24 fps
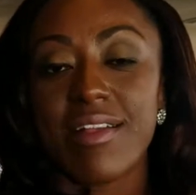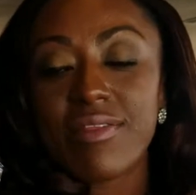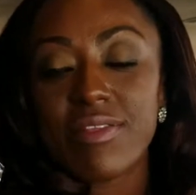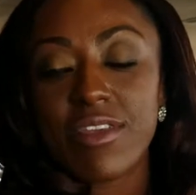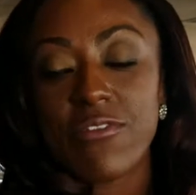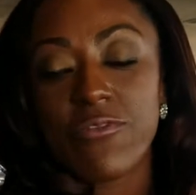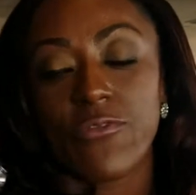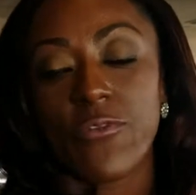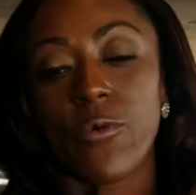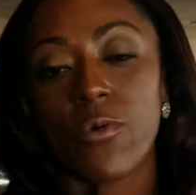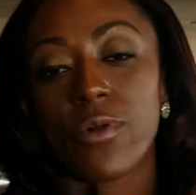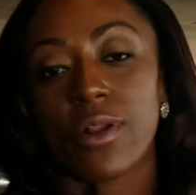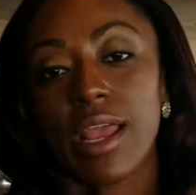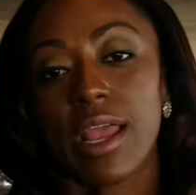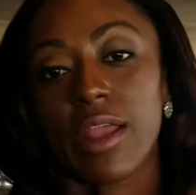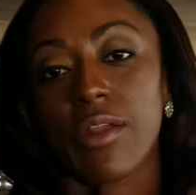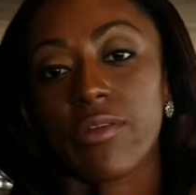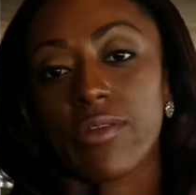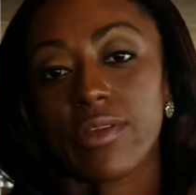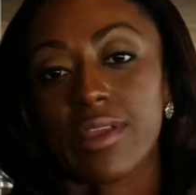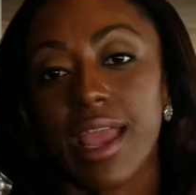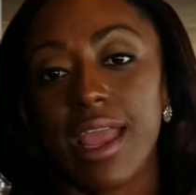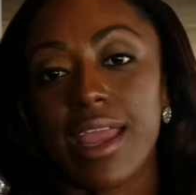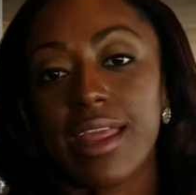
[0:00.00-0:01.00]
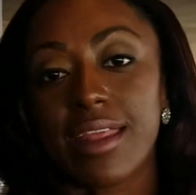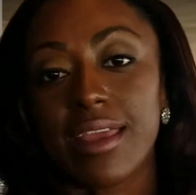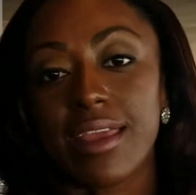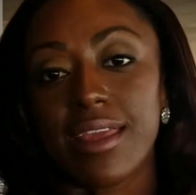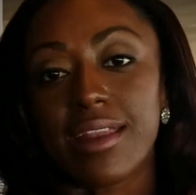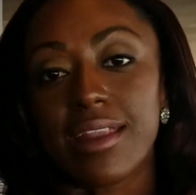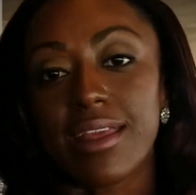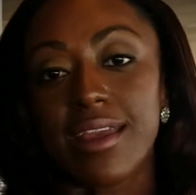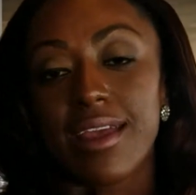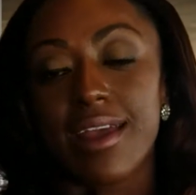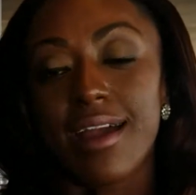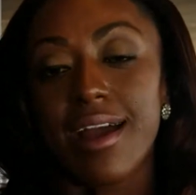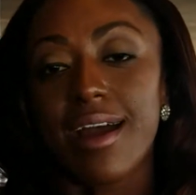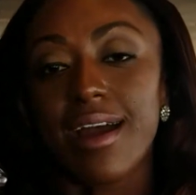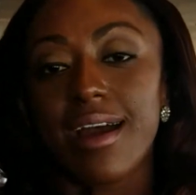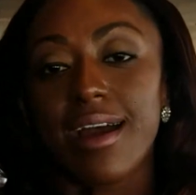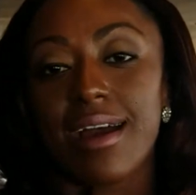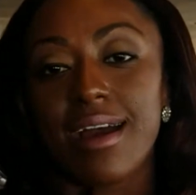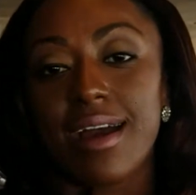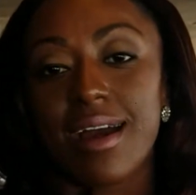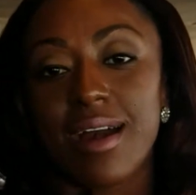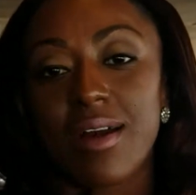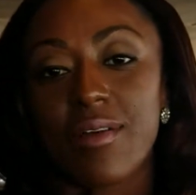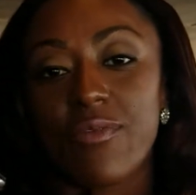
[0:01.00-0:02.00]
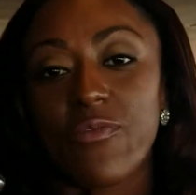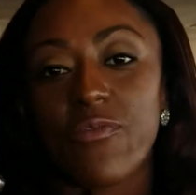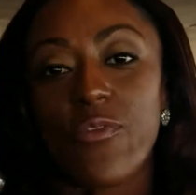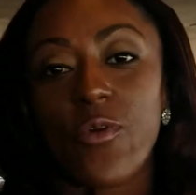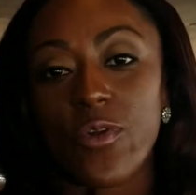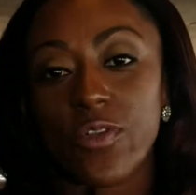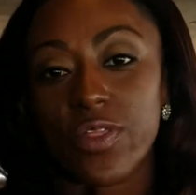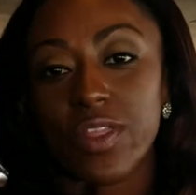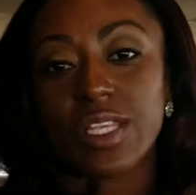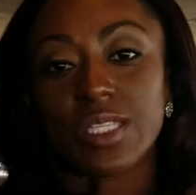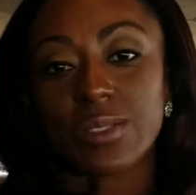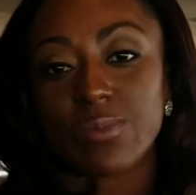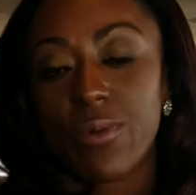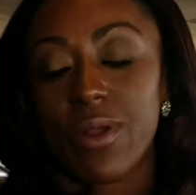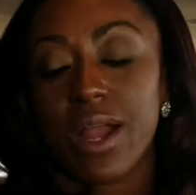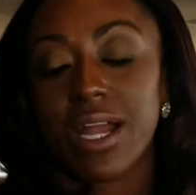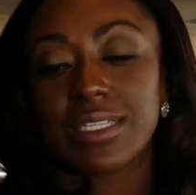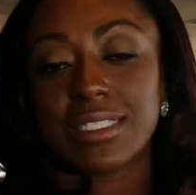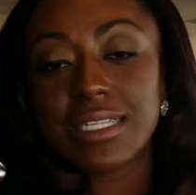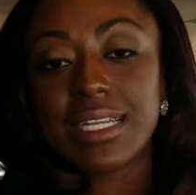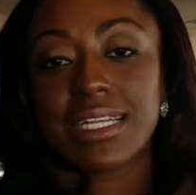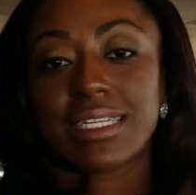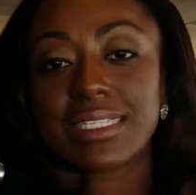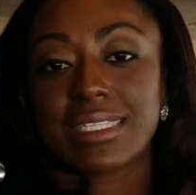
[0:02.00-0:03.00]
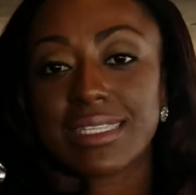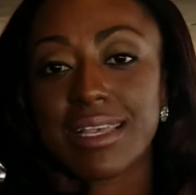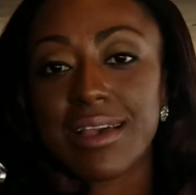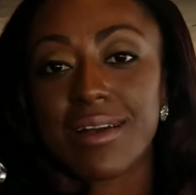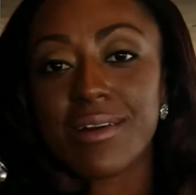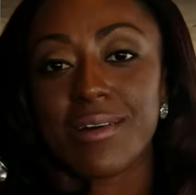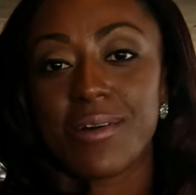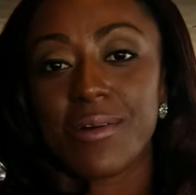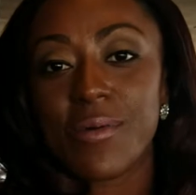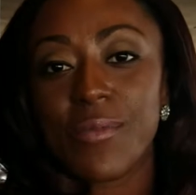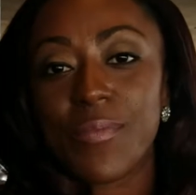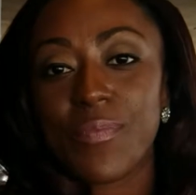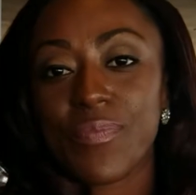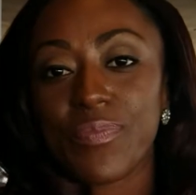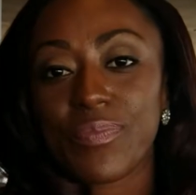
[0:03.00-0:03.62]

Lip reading: that Ford had created for this project. So